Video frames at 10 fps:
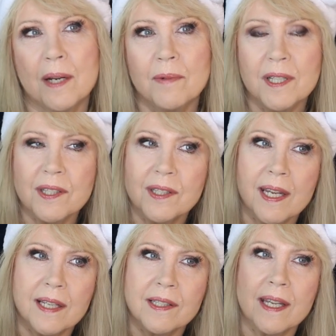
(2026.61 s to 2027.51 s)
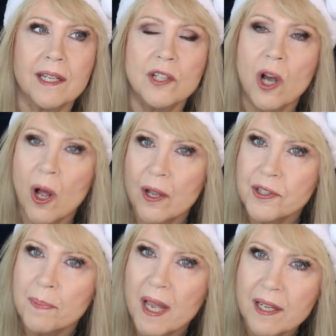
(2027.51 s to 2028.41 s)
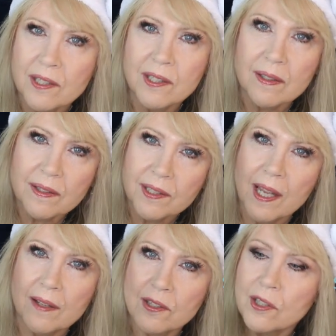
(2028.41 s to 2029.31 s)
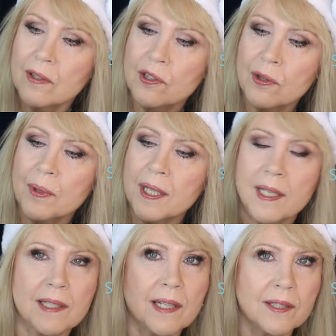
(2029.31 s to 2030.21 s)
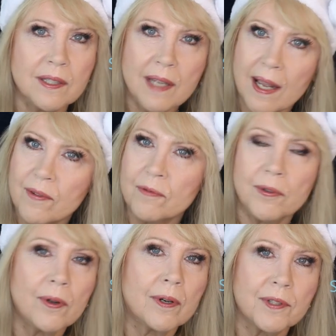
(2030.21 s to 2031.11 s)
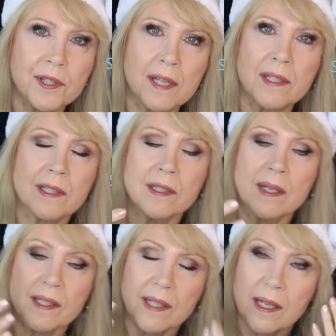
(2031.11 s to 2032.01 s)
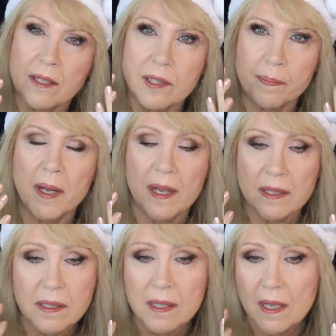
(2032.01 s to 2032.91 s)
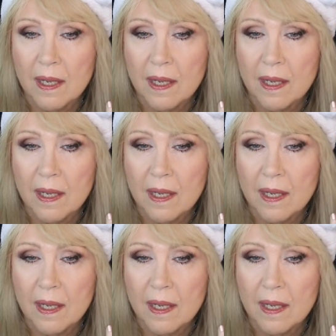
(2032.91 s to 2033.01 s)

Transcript: I want to say it's like an allspice scent to it. It doesn't have a floral scent. It's like a spice.